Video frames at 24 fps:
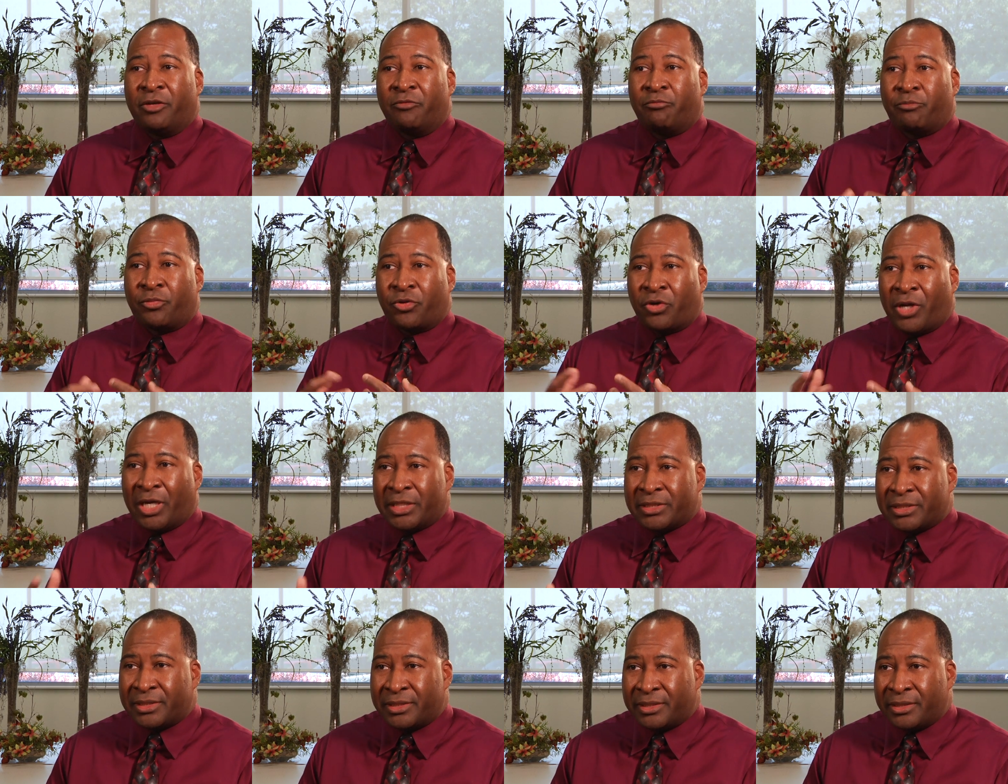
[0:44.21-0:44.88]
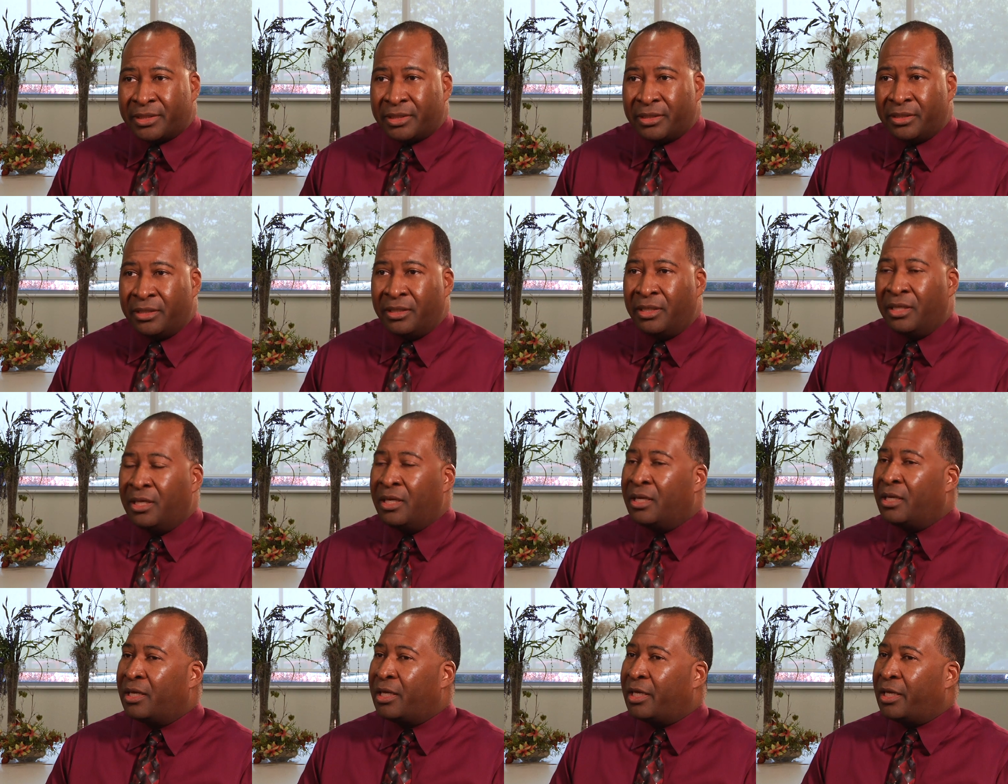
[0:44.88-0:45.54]
of processing,
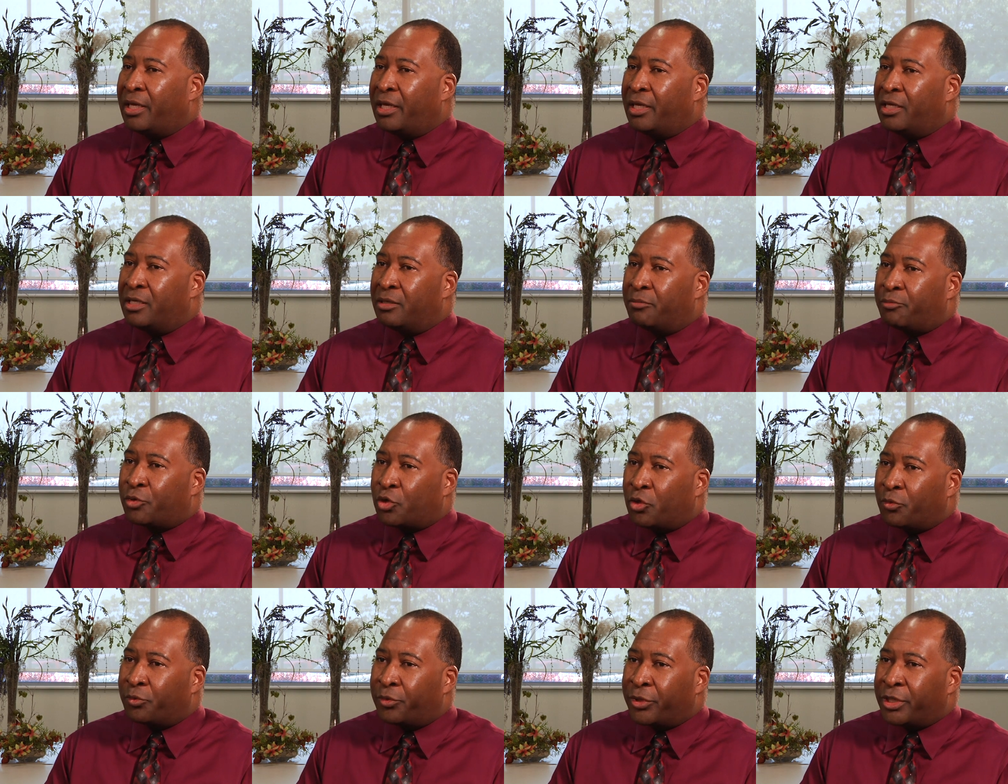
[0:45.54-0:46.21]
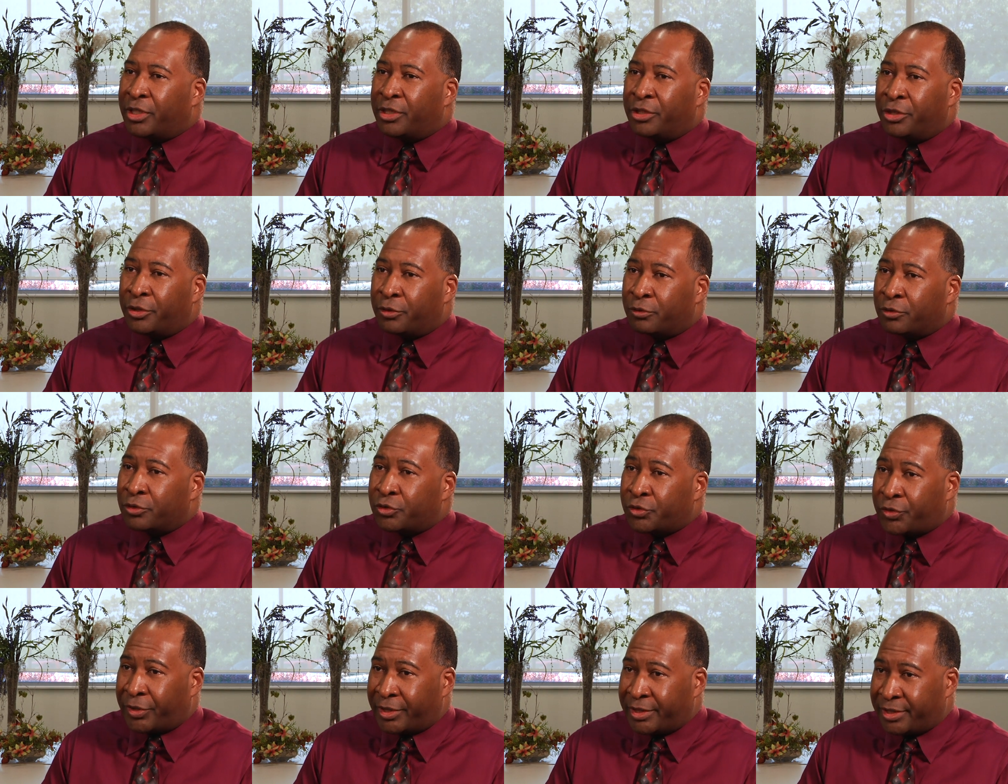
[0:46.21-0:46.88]
inappropriate
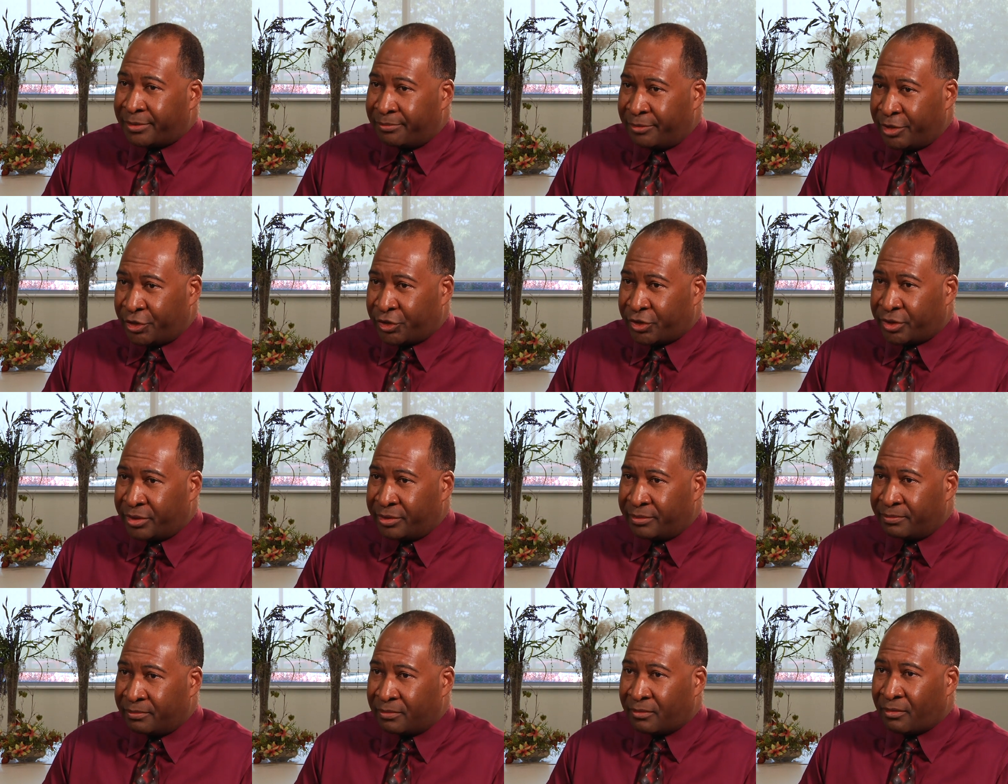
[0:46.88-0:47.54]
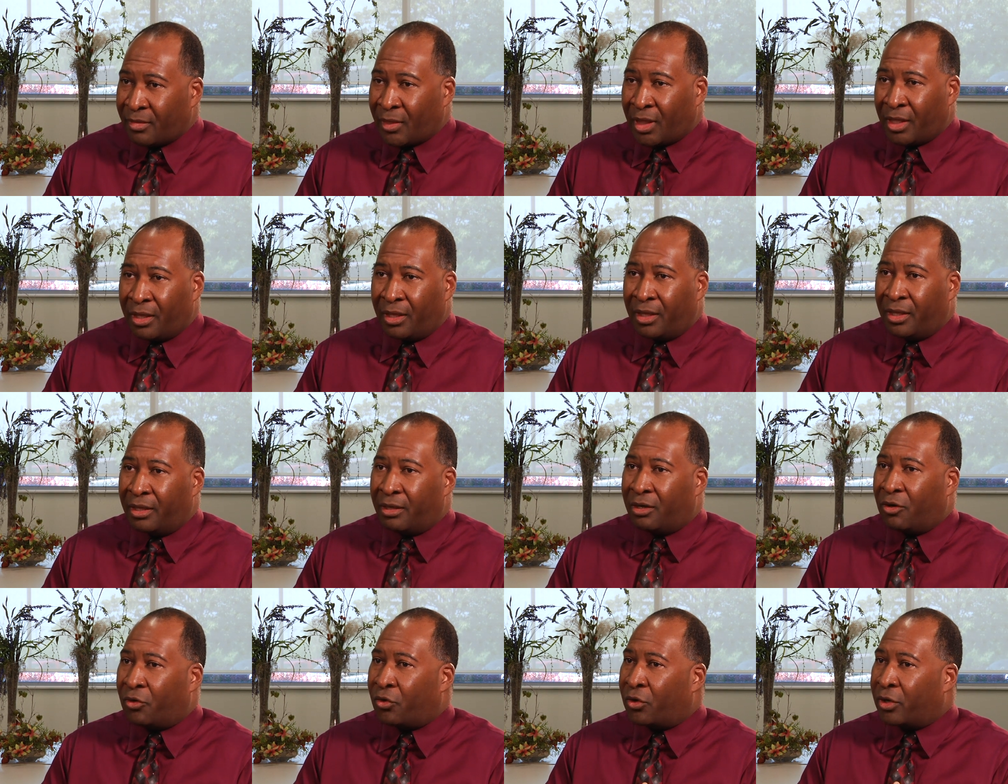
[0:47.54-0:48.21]
neurotransmission,
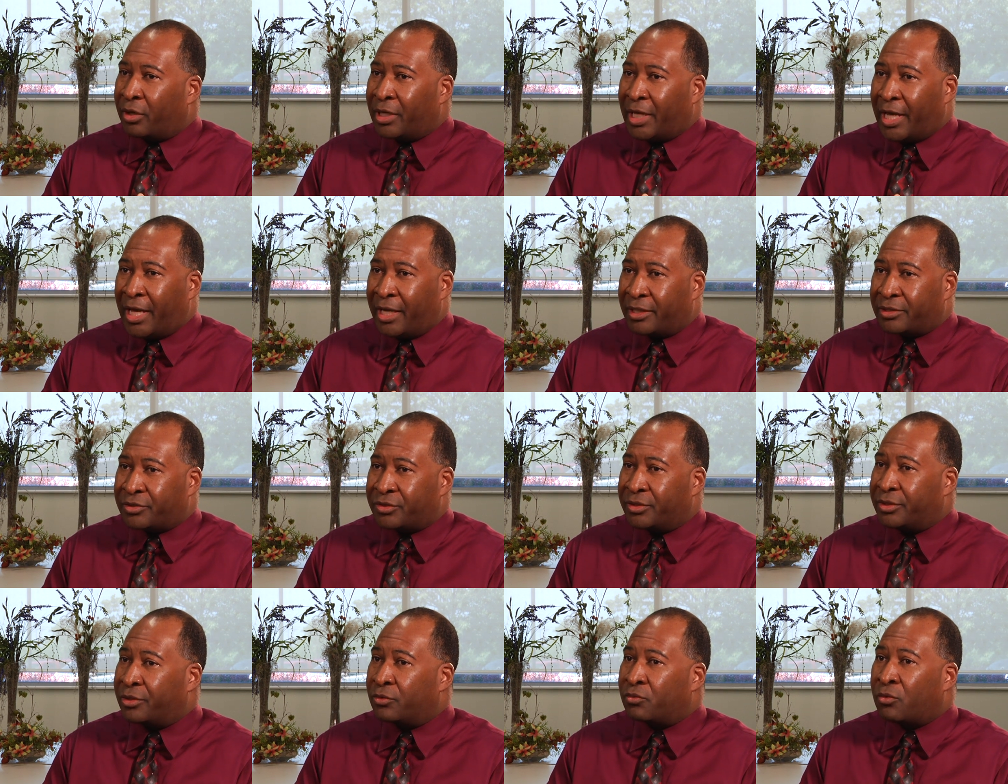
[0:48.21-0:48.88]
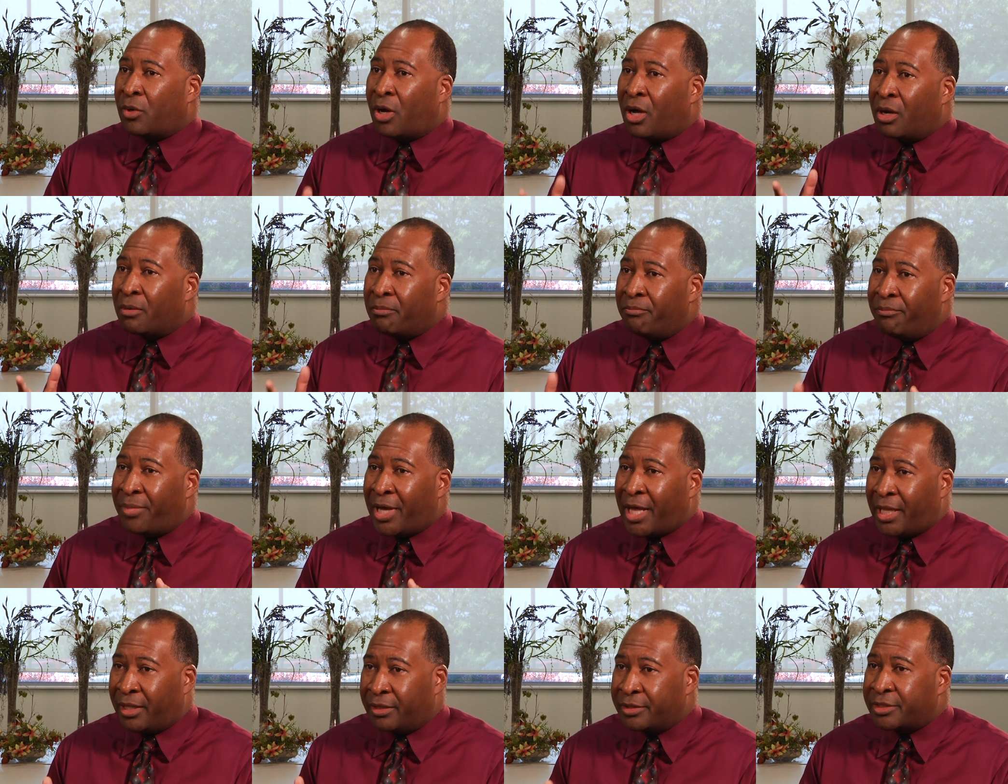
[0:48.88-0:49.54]
or actually the wrong
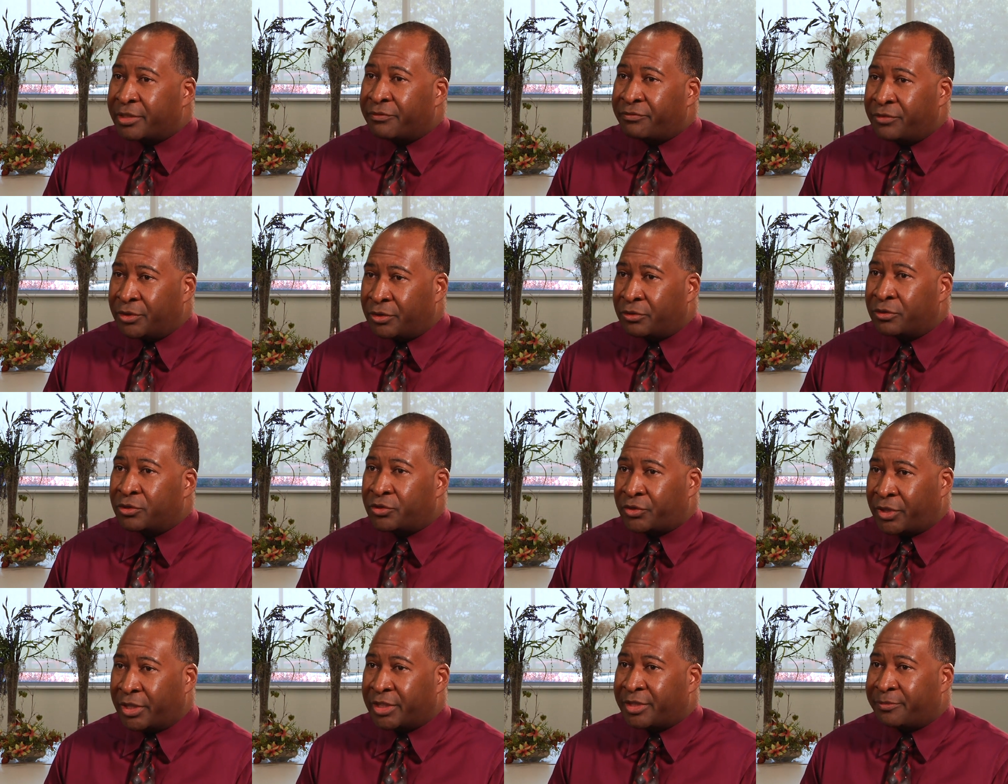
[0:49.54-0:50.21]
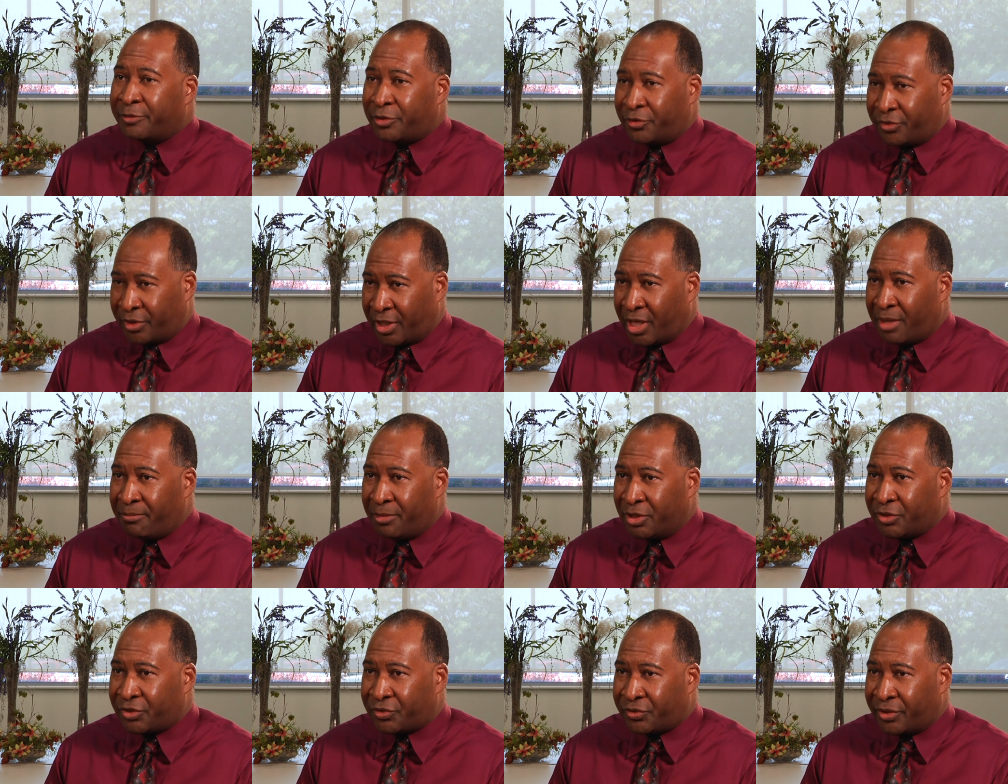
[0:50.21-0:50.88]
balance of neurotransmitter
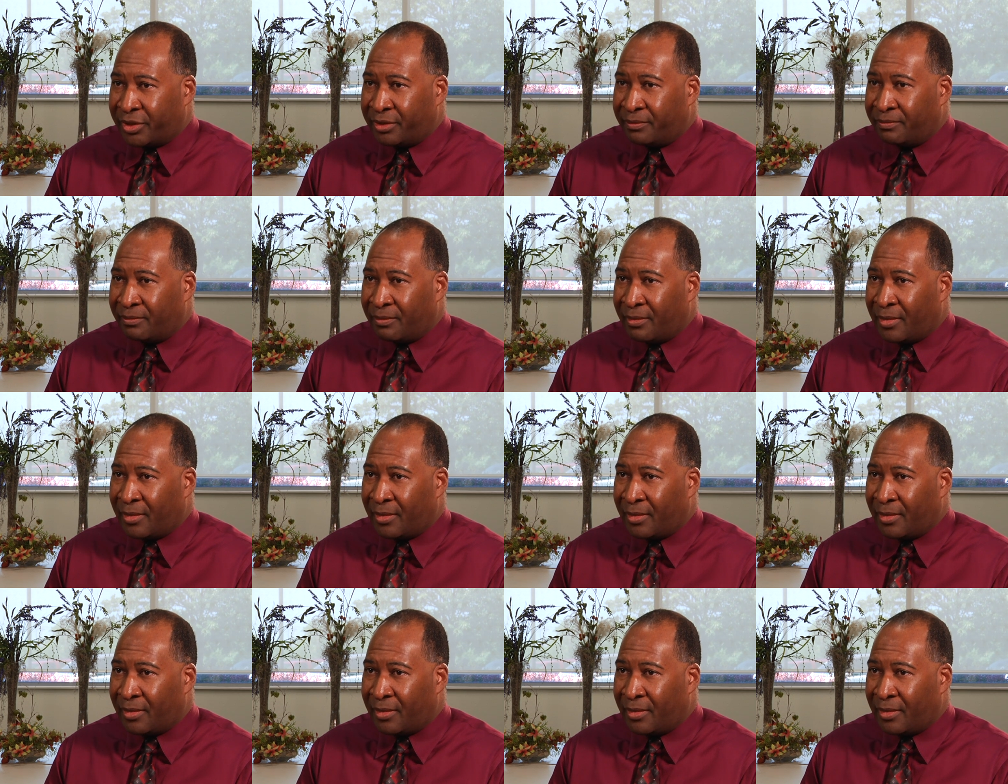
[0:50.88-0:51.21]
chemistry.